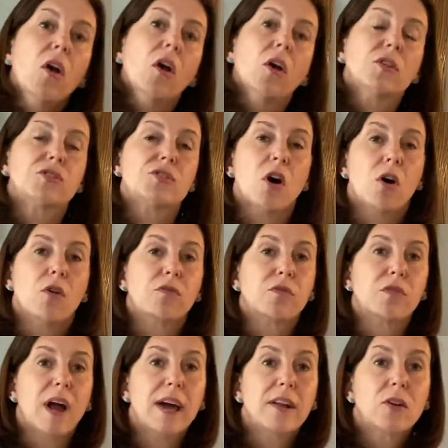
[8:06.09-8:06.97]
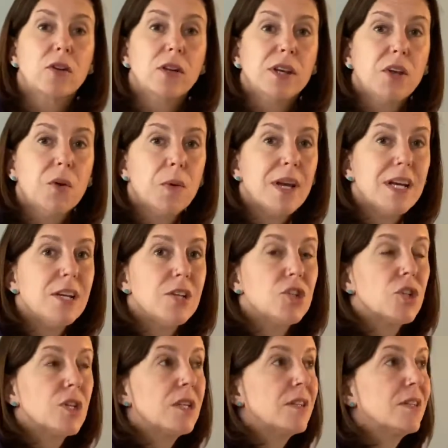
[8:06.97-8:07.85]
solve radical
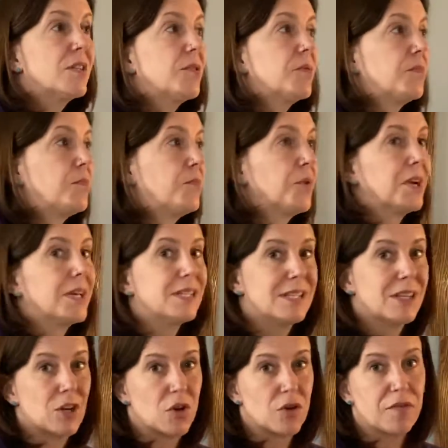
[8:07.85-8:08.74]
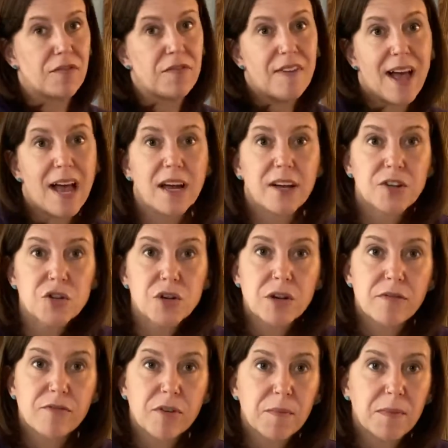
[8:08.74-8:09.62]
equations, brings in our
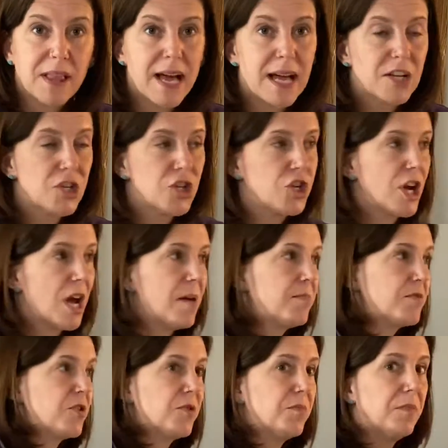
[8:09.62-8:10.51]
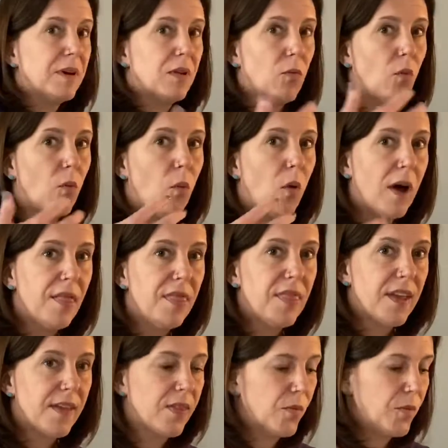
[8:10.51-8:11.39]
factoring from last chapter, but one
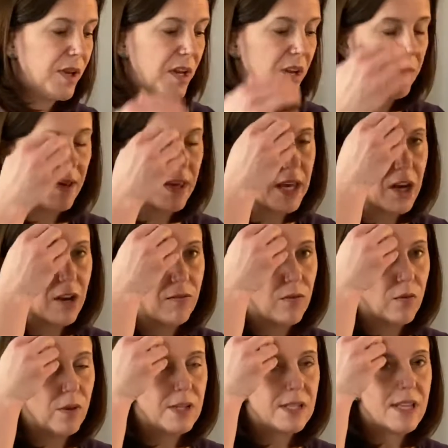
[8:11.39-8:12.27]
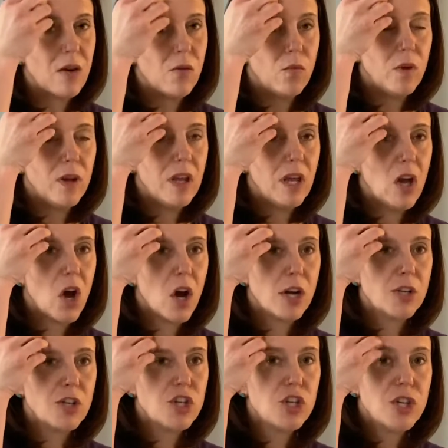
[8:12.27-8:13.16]
thing that we need to be careful is that we
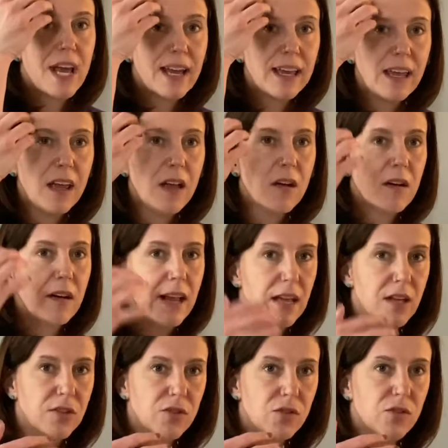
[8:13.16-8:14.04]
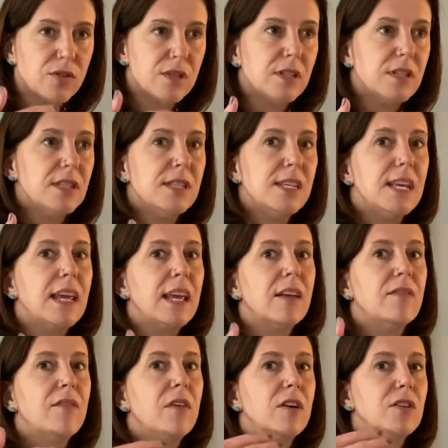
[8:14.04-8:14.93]
are checking our answers and seeing
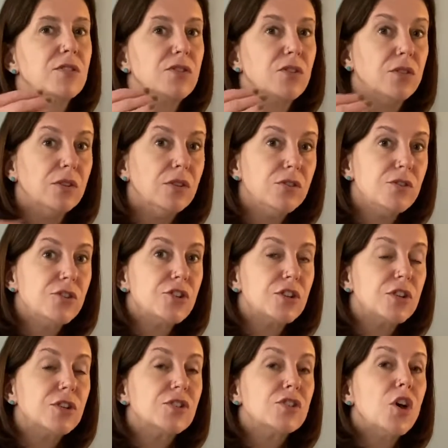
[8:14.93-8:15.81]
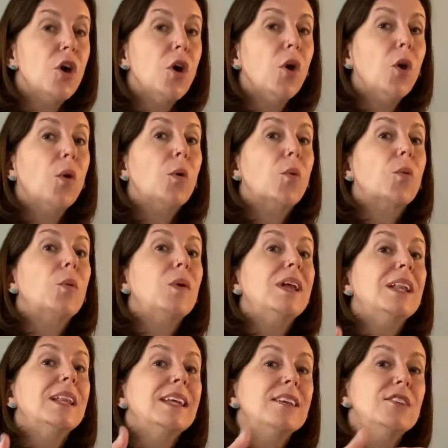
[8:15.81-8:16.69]
if our solutions
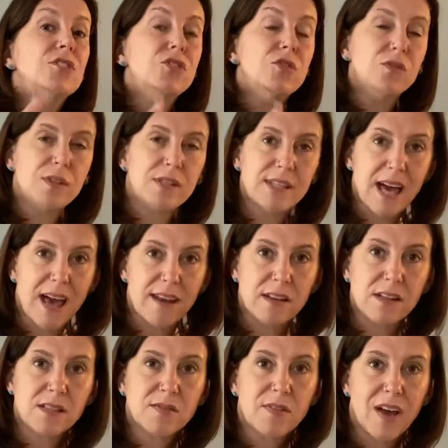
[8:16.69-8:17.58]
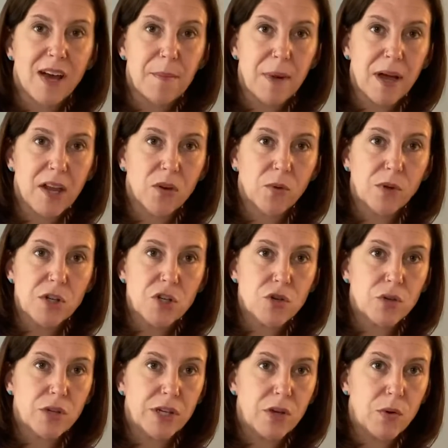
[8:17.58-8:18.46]
really do satisfy my
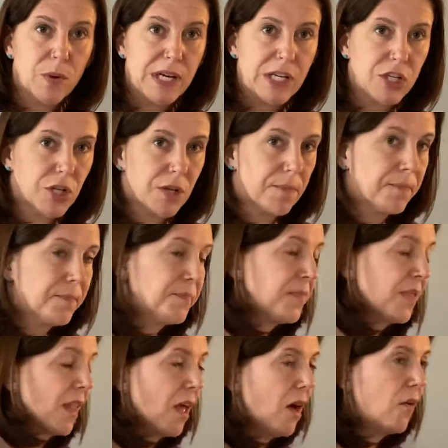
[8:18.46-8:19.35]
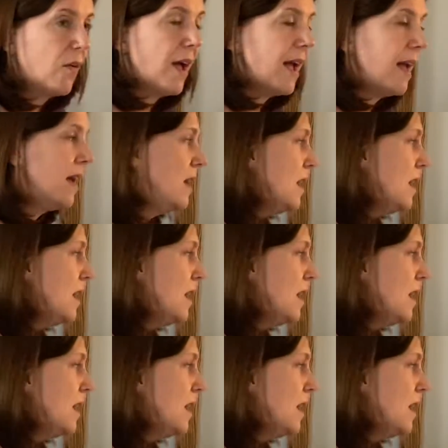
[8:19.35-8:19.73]
original equation. Okay,